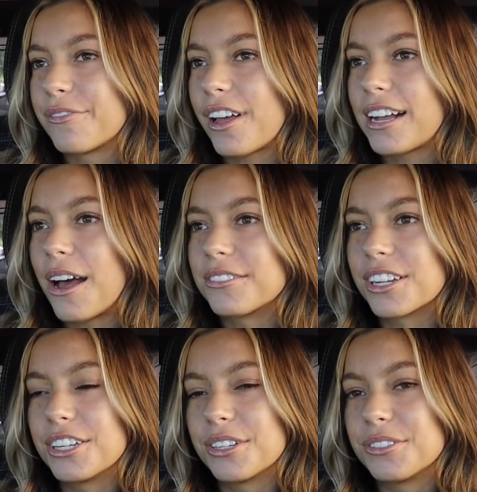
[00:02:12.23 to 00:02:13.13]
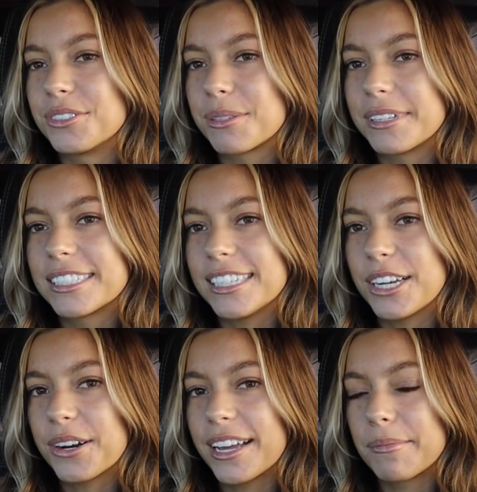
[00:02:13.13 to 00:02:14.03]
of the vlog how I was gonna do something
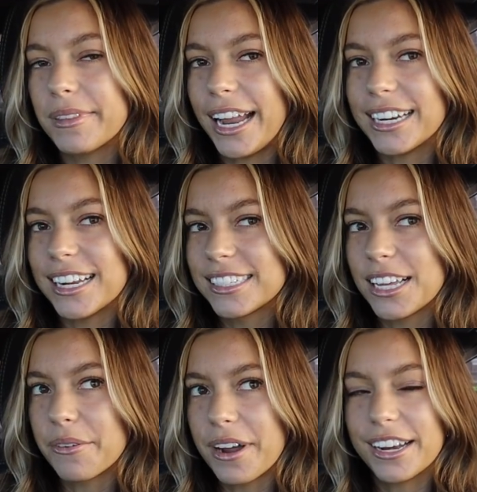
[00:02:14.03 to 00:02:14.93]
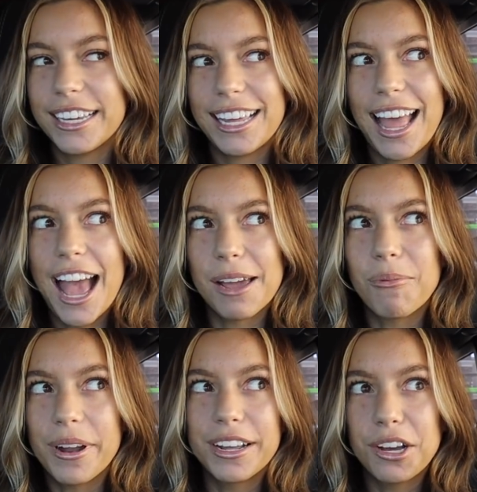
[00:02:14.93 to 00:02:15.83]
secret, like not tell Ronnie. I
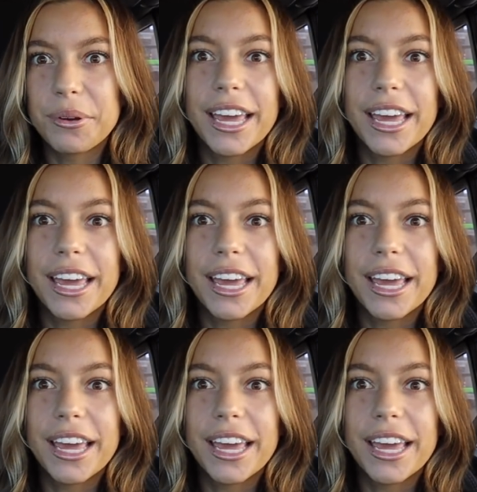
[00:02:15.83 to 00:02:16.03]
wanna go